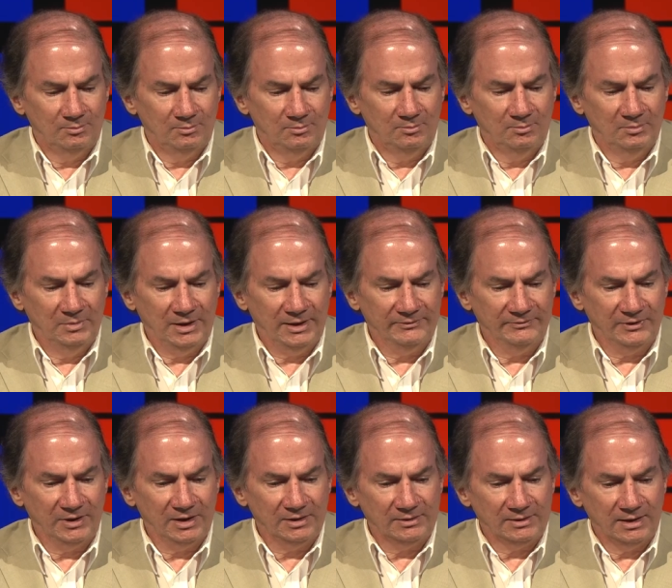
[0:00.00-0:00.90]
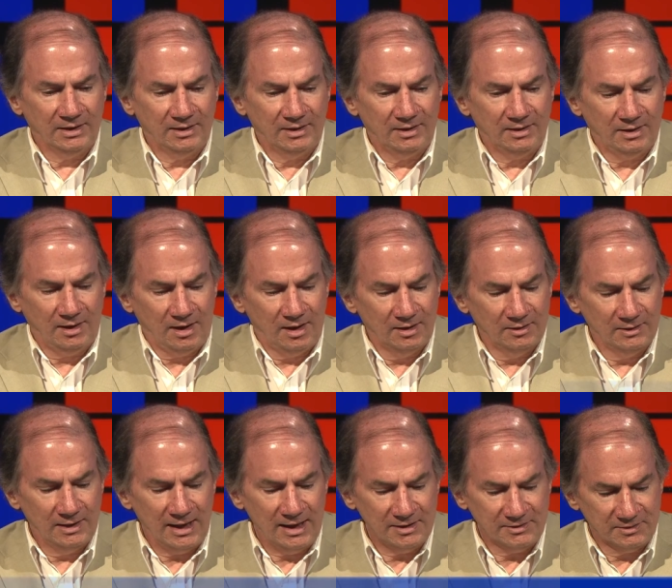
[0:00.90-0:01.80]
Bev, uh, uh, a
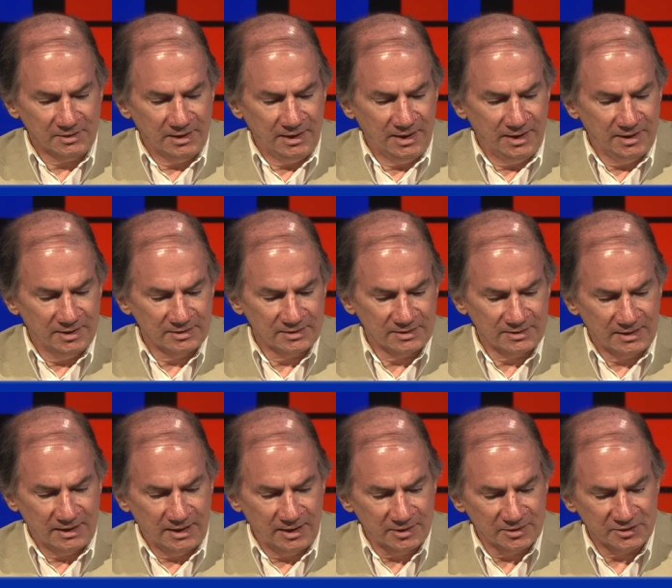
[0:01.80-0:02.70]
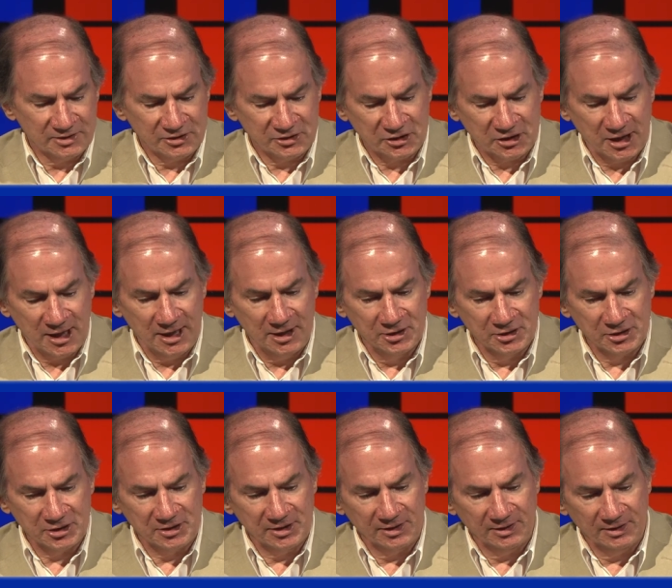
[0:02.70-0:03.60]
lot has has
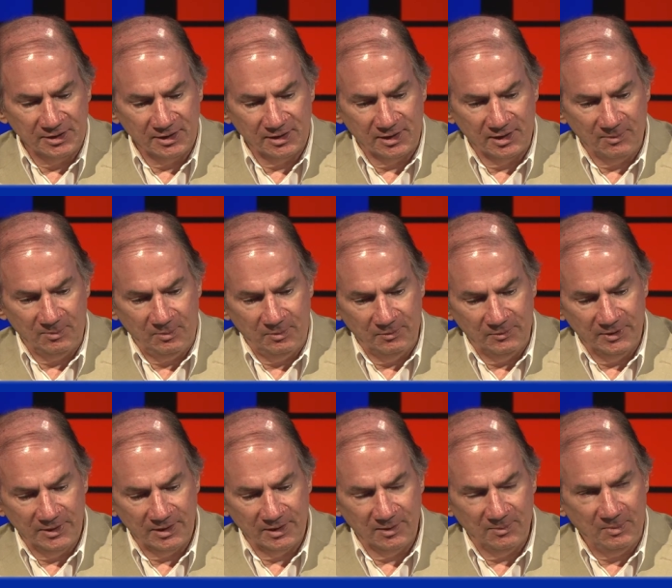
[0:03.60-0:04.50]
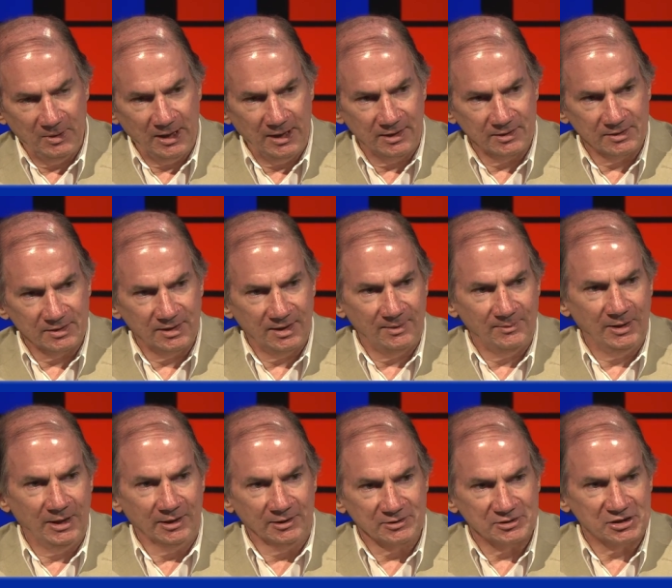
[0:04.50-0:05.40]
changed. Did the did the
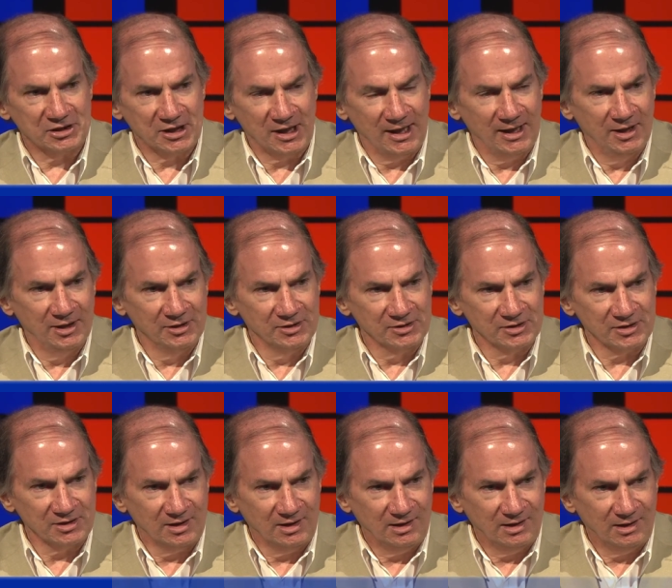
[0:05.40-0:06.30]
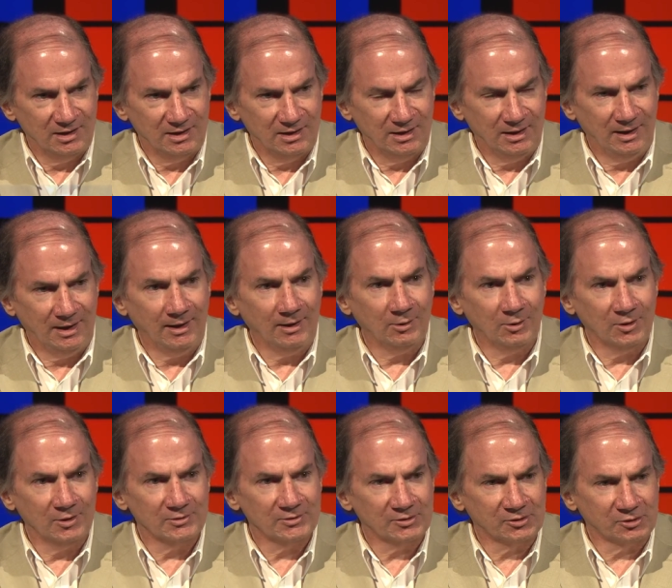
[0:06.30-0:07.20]
pandemic change
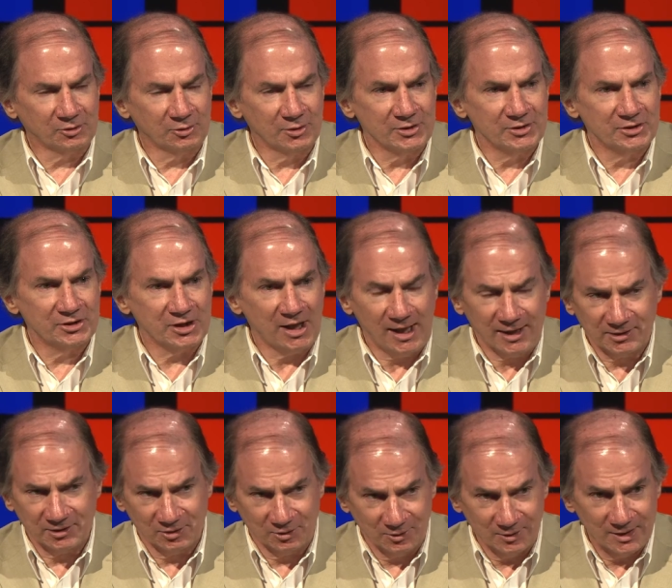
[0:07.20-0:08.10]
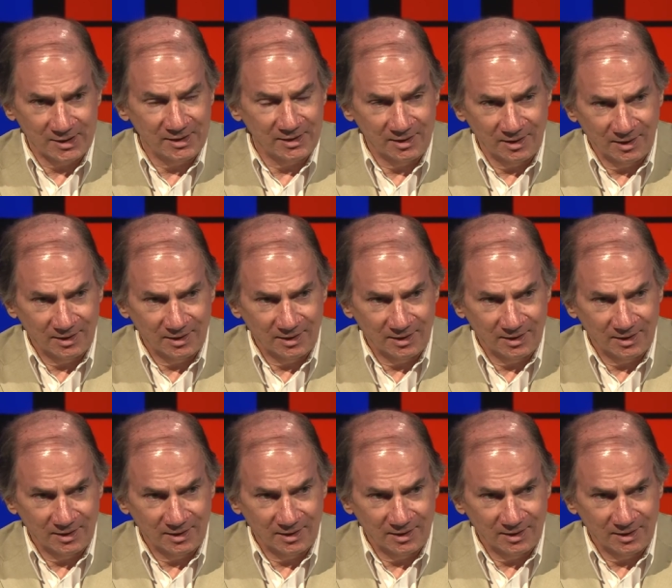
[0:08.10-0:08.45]
our trajectory,